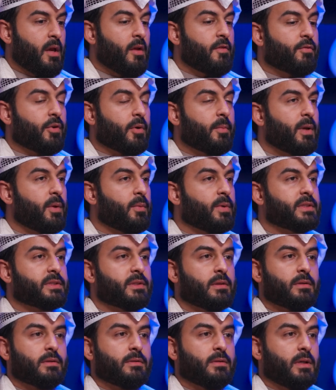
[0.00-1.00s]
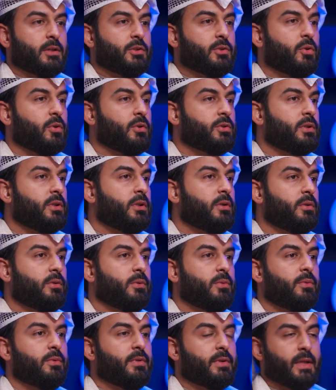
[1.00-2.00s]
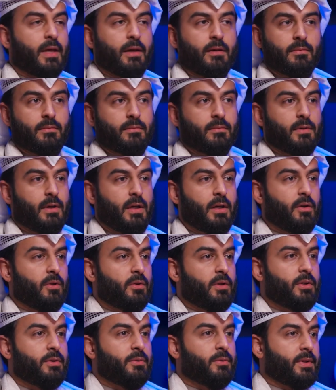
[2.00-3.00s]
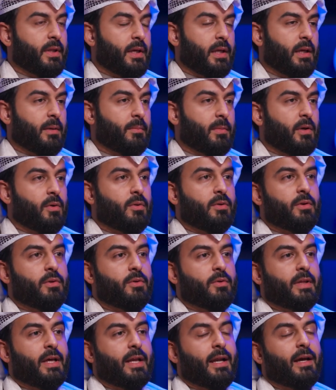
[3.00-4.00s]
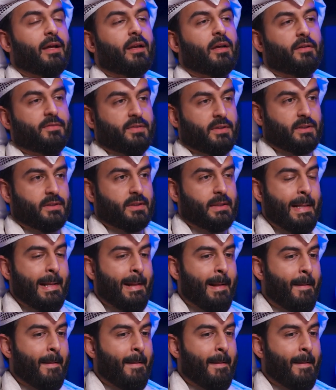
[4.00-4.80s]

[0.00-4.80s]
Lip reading: For me, it was a total new thing. I only knew the name. I only knew that I love it.